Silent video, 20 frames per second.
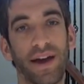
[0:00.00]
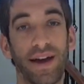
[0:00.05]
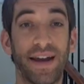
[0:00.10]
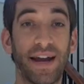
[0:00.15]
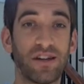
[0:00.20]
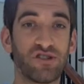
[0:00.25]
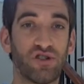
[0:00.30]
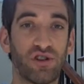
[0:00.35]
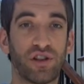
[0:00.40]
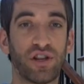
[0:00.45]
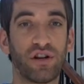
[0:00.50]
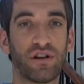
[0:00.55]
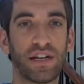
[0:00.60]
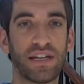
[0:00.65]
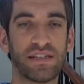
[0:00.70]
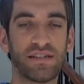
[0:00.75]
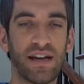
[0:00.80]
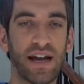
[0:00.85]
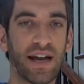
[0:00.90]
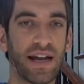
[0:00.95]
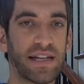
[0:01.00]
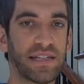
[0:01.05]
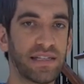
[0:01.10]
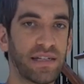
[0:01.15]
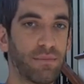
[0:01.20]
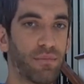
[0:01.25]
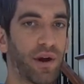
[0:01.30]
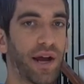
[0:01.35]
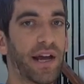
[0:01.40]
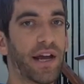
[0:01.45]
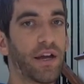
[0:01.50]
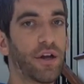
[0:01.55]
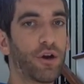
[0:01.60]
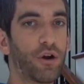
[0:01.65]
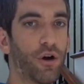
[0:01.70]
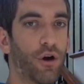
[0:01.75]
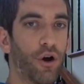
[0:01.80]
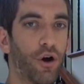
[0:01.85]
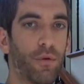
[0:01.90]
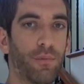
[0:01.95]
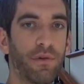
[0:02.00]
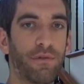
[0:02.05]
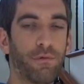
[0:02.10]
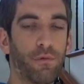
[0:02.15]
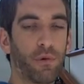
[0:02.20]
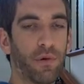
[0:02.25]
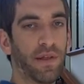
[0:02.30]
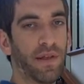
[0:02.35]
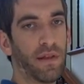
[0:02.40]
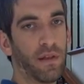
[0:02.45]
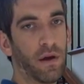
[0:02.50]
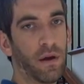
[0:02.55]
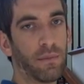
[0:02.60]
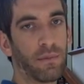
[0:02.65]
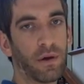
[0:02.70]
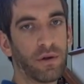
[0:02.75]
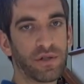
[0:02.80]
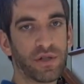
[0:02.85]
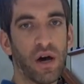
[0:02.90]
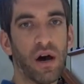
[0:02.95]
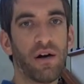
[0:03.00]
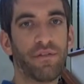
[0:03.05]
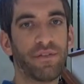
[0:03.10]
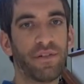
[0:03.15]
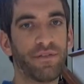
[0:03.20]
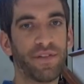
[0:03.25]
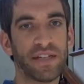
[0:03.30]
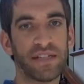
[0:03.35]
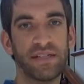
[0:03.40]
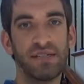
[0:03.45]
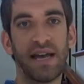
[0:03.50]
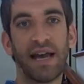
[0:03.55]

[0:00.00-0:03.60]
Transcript: an extra 30 seconds to break into your home before the alarm goes off if it's,